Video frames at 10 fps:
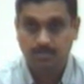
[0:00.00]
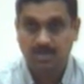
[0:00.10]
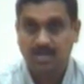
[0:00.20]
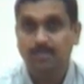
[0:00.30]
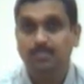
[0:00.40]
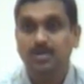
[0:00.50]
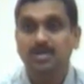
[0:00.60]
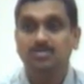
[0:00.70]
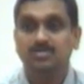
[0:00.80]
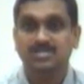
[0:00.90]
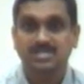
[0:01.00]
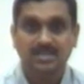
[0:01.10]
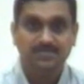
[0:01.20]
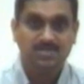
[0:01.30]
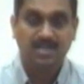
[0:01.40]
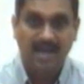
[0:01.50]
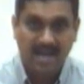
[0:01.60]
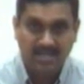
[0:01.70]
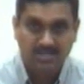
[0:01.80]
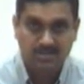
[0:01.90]
The company receives
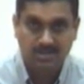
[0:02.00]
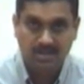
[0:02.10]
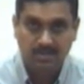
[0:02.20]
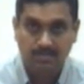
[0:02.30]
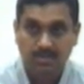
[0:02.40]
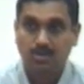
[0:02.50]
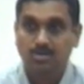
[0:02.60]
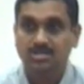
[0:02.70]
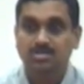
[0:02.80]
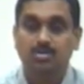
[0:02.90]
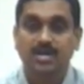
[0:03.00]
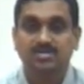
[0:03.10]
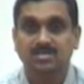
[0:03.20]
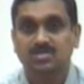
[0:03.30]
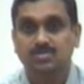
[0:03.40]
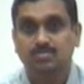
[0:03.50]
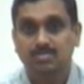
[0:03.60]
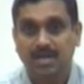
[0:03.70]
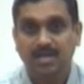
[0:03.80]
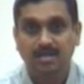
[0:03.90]
cash because it raises
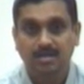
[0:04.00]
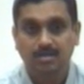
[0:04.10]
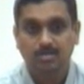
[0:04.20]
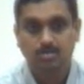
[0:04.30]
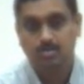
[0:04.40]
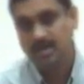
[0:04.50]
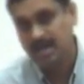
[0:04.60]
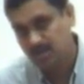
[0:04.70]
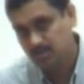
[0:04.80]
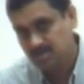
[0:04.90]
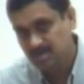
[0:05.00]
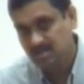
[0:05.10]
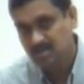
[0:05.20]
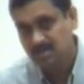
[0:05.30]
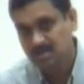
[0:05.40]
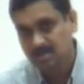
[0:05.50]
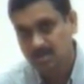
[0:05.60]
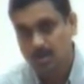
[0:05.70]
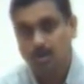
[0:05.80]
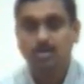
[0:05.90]
money through equity
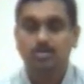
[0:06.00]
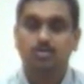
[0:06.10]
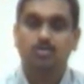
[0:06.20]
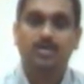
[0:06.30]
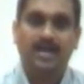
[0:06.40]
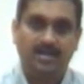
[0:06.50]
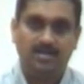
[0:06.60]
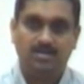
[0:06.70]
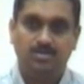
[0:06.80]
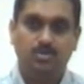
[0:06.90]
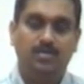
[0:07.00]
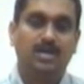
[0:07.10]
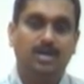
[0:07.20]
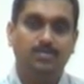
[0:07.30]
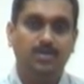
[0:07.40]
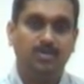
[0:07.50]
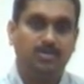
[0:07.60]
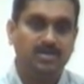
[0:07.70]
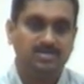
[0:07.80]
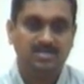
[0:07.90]
or through debt. So when a company
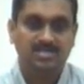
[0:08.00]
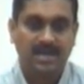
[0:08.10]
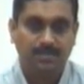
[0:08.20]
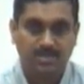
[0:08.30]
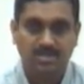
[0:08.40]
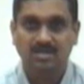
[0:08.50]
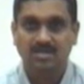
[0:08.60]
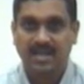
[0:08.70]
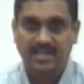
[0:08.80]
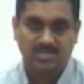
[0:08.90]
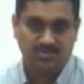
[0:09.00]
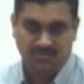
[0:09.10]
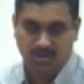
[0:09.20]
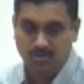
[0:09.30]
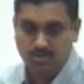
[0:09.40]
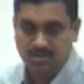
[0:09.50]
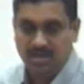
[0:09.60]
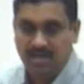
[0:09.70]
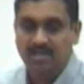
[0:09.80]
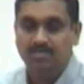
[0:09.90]
raises capital, cash flows
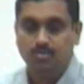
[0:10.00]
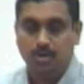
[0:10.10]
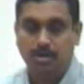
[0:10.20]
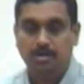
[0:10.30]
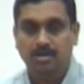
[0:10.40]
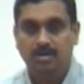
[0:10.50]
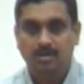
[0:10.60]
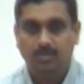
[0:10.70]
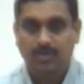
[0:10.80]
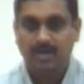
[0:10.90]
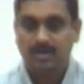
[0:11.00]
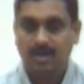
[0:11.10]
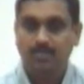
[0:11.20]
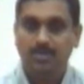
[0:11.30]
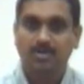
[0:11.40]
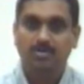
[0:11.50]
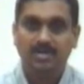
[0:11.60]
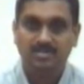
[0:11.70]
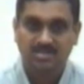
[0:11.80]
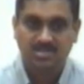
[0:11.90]
inward. When company
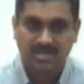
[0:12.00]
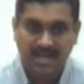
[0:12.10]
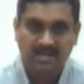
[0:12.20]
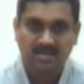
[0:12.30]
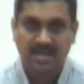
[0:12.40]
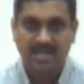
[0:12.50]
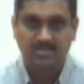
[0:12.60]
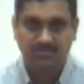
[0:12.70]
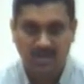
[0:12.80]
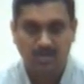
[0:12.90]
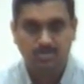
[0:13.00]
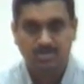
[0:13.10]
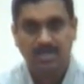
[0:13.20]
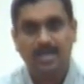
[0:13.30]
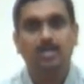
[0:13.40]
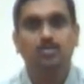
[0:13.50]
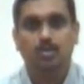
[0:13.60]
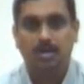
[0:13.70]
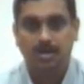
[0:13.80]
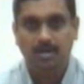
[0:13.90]
raises debt, cash flows
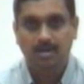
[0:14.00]
inward.